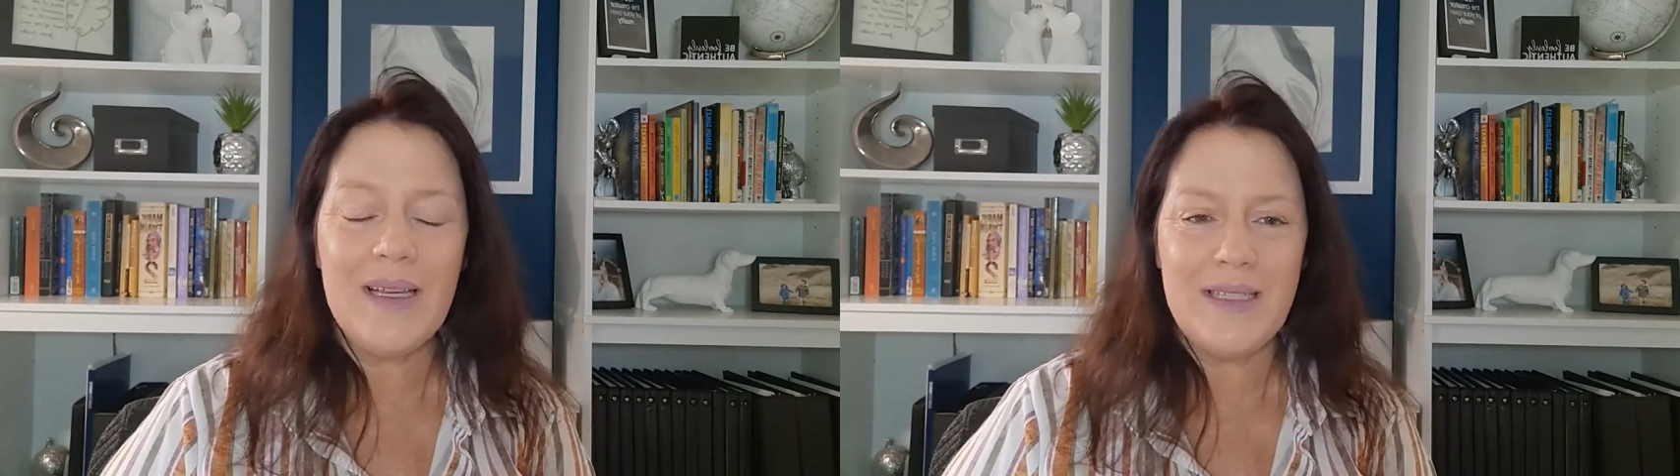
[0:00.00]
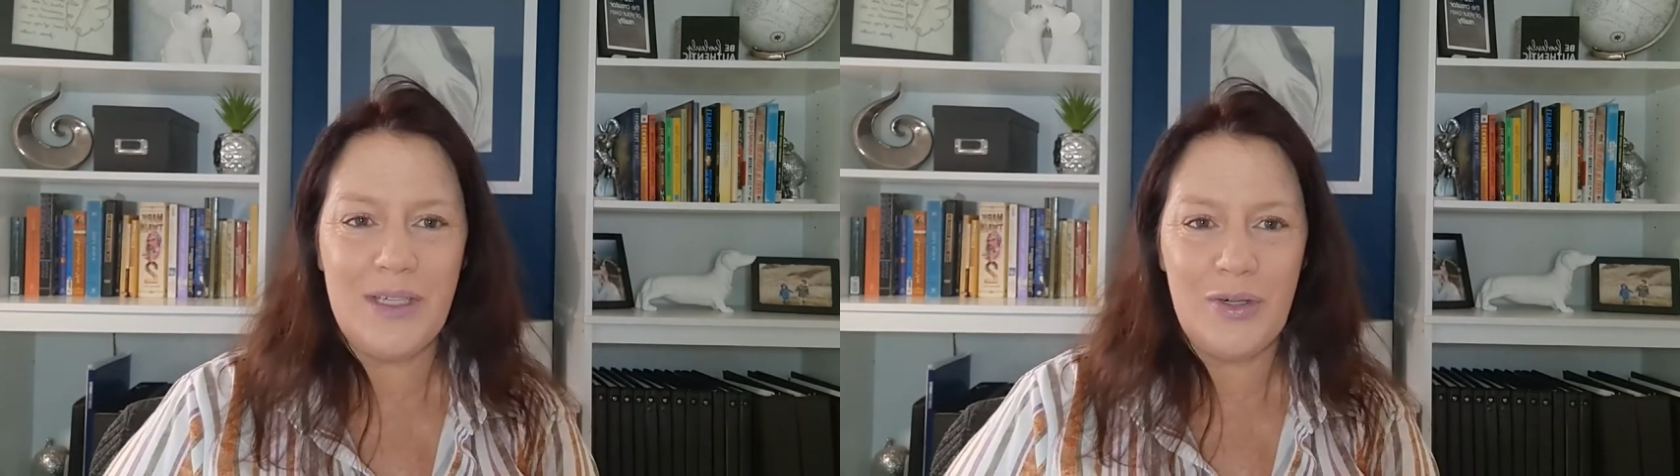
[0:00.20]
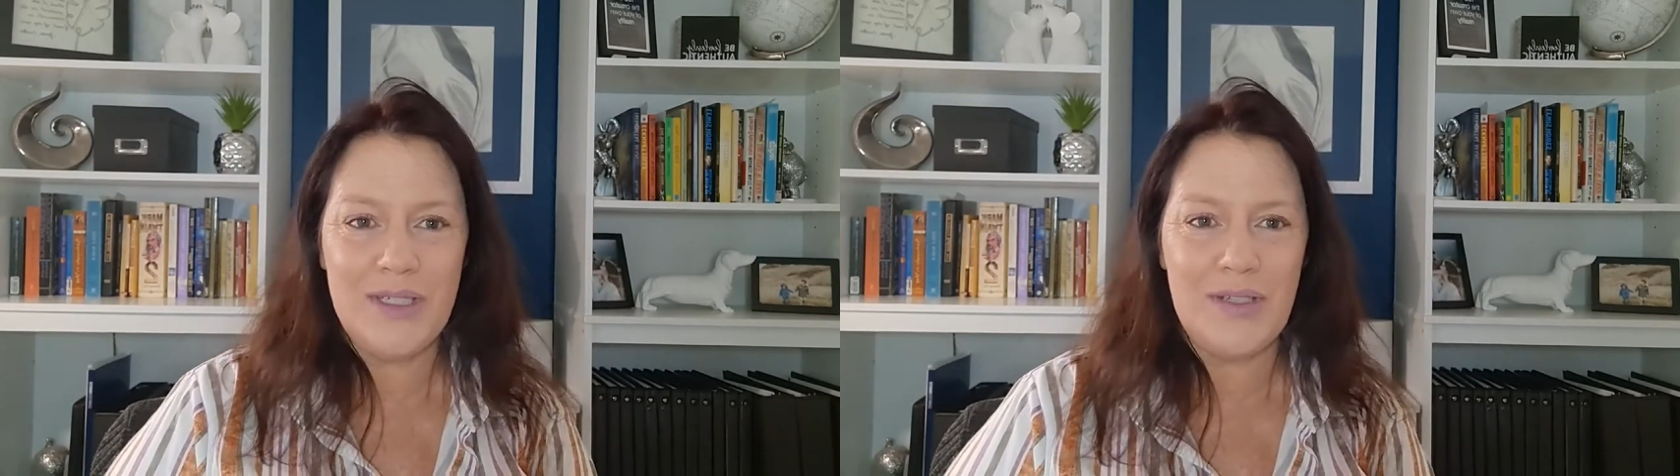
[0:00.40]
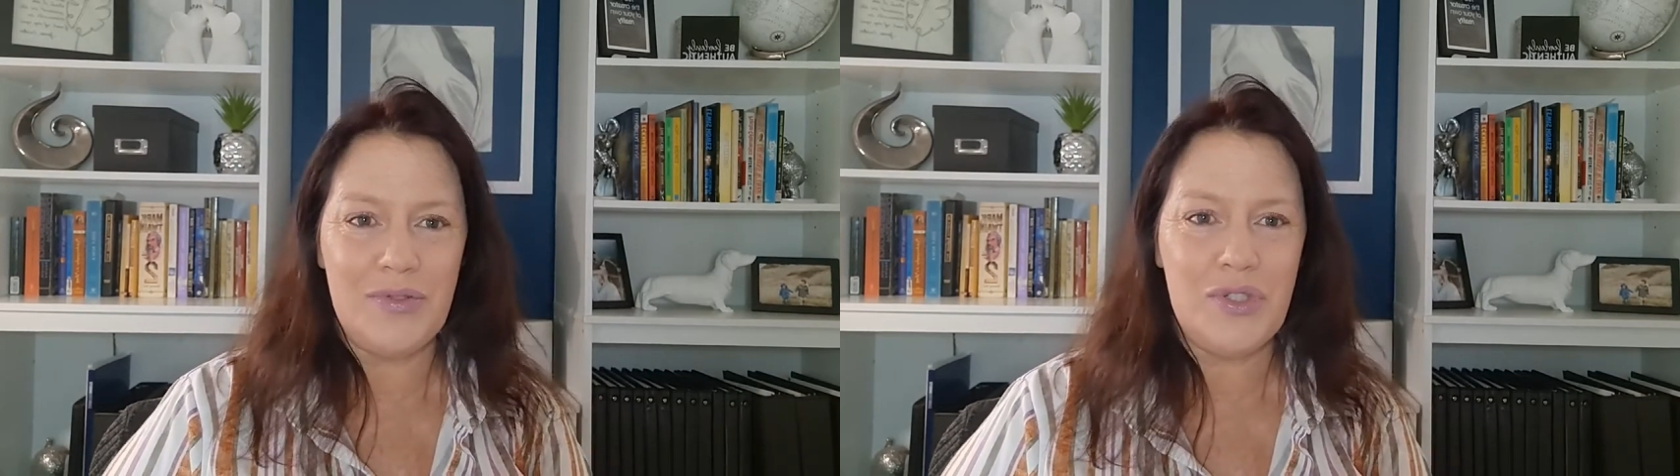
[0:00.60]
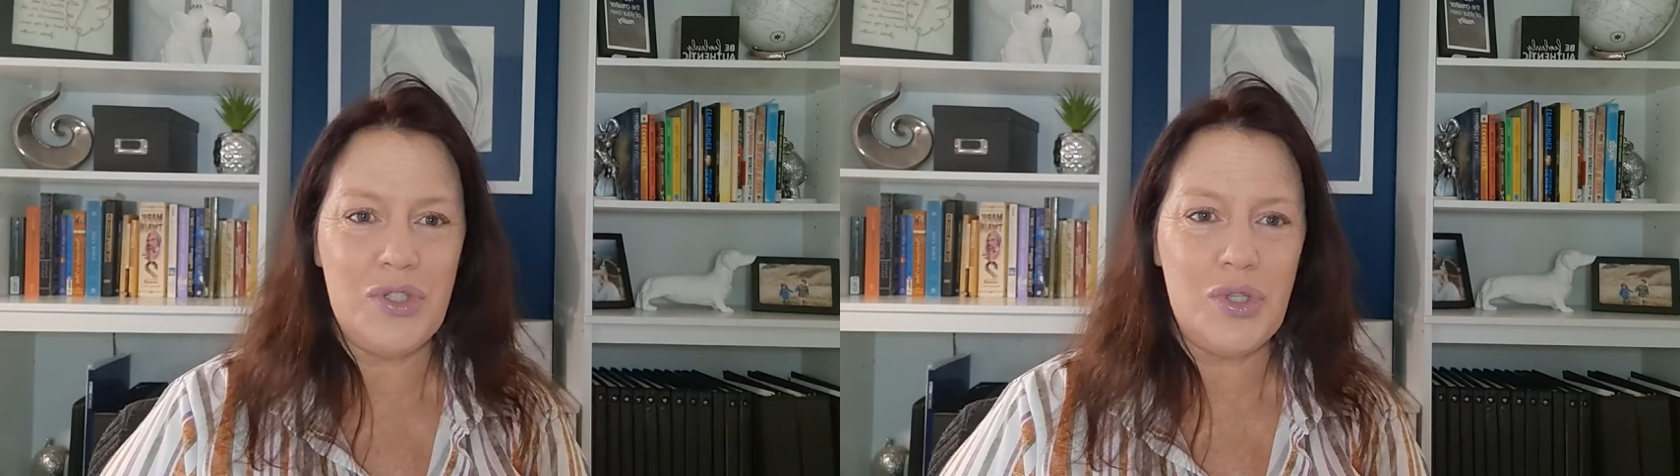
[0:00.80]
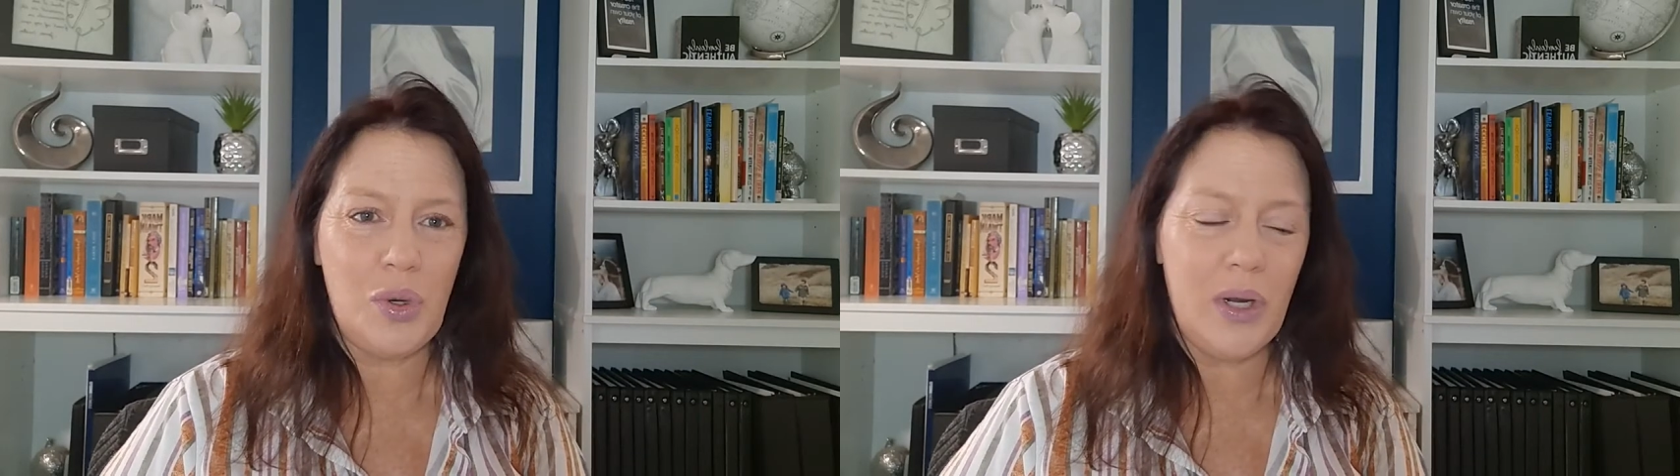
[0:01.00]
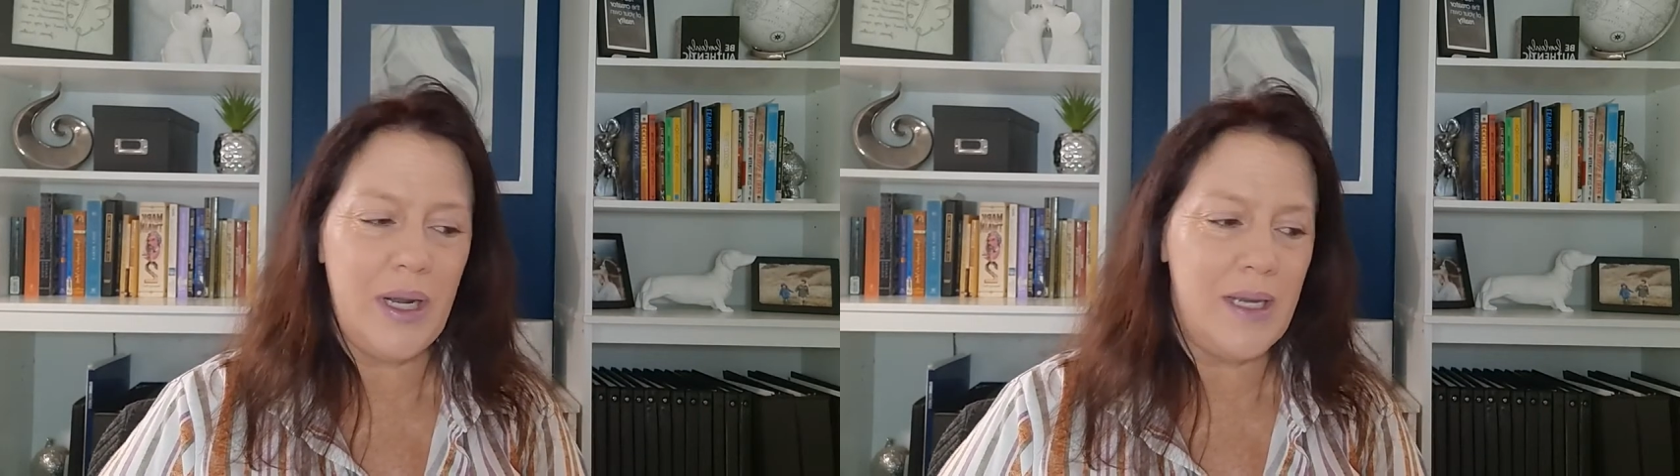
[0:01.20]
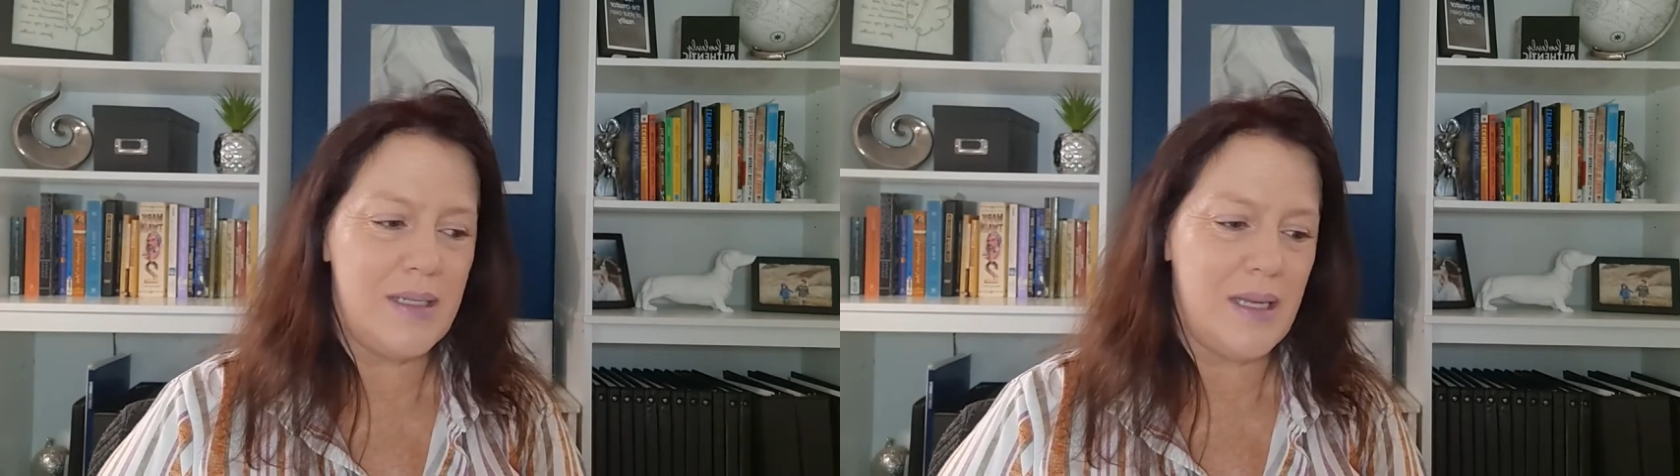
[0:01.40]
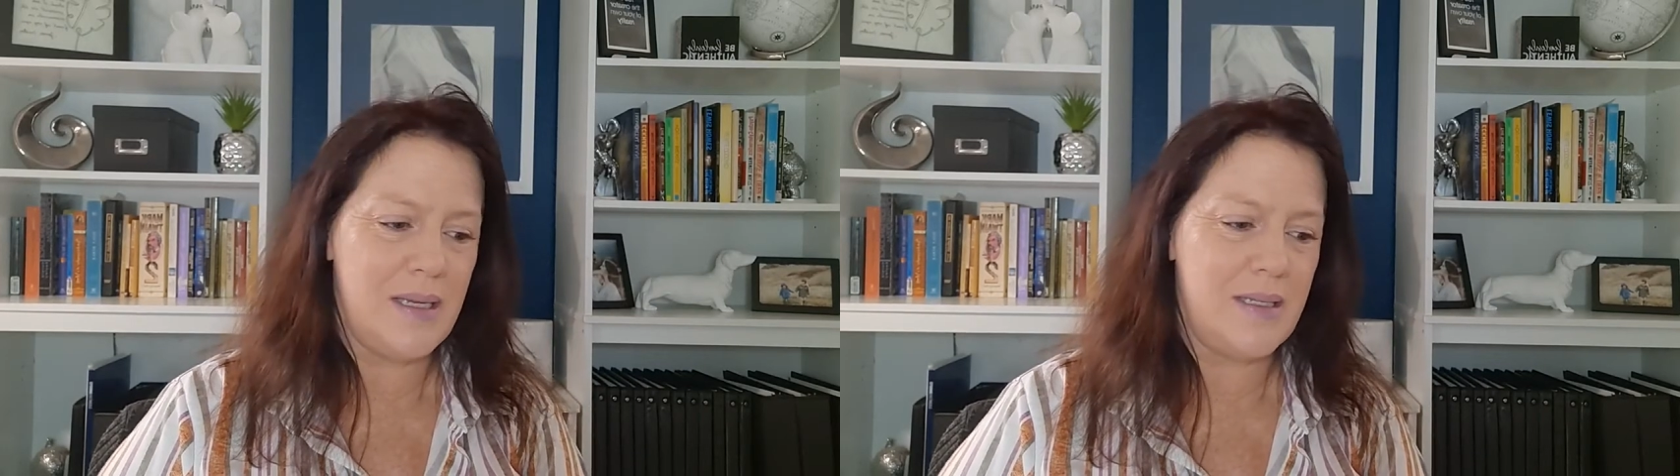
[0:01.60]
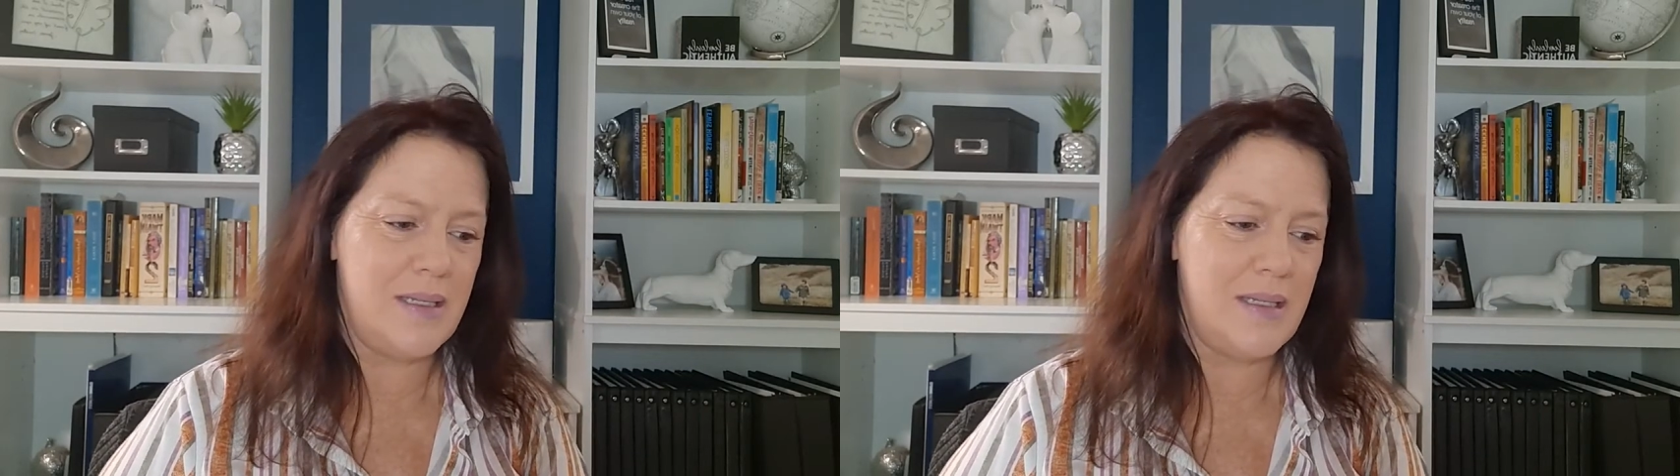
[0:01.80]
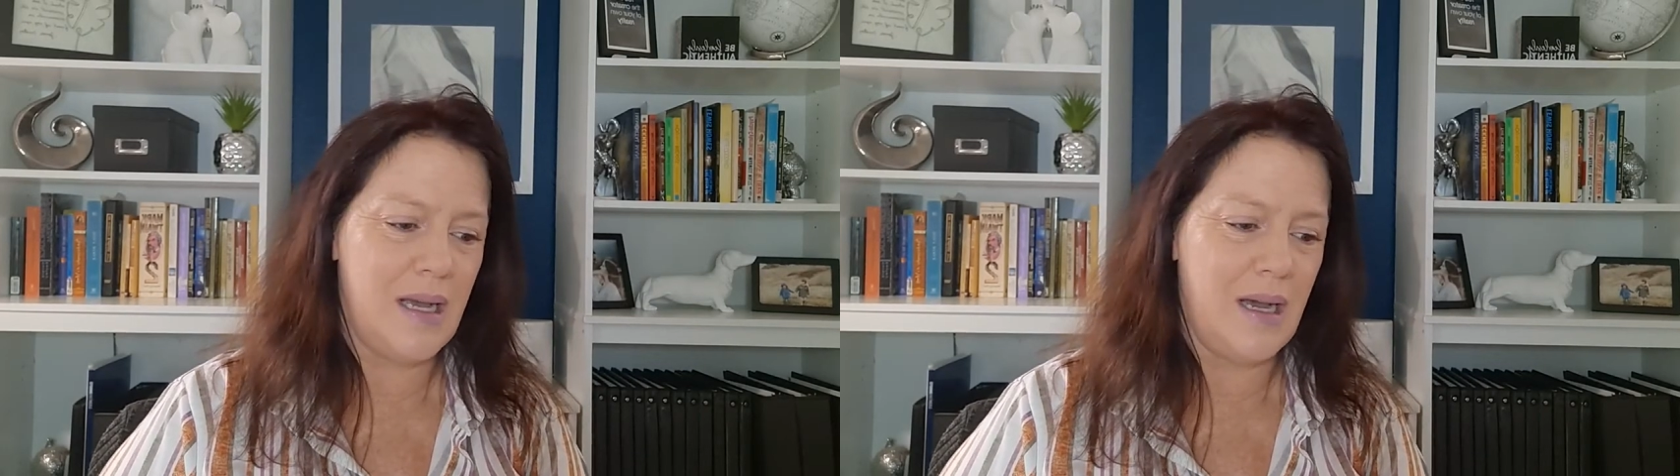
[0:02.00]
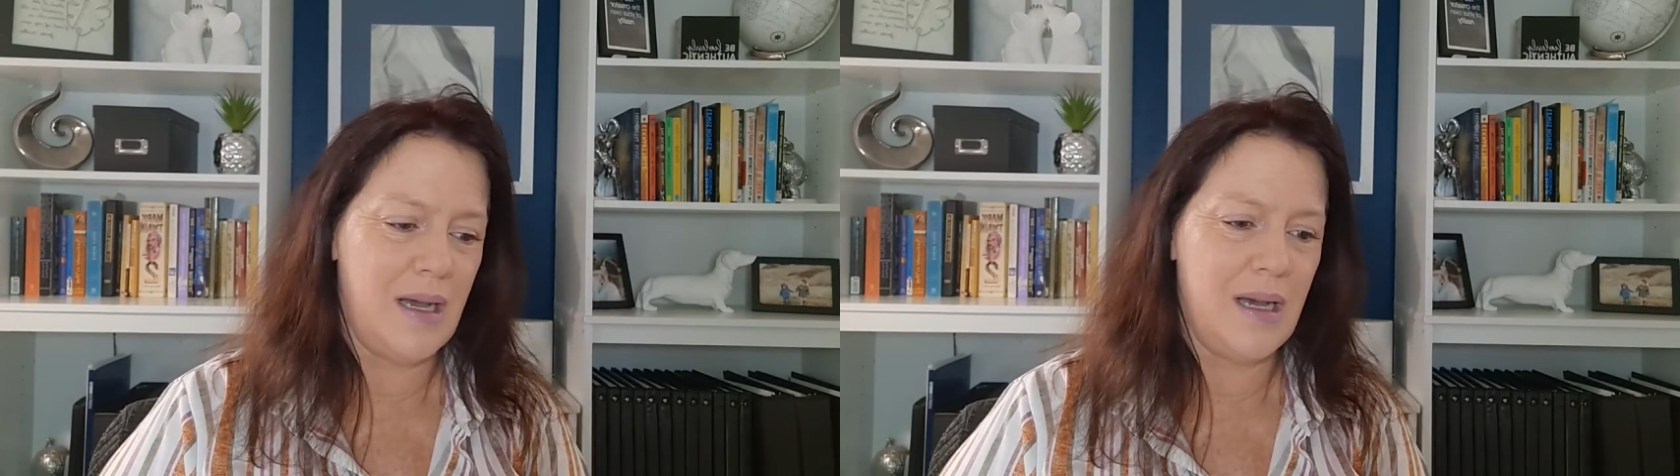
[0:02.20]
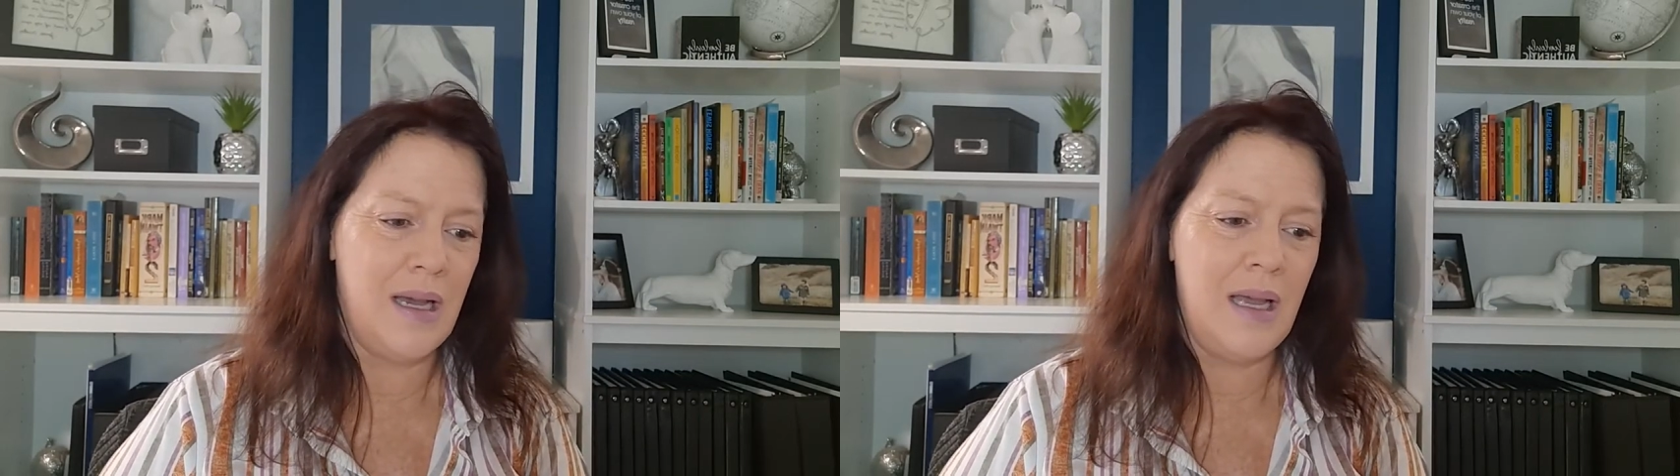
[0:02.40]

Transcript: a series of stories, a, uh,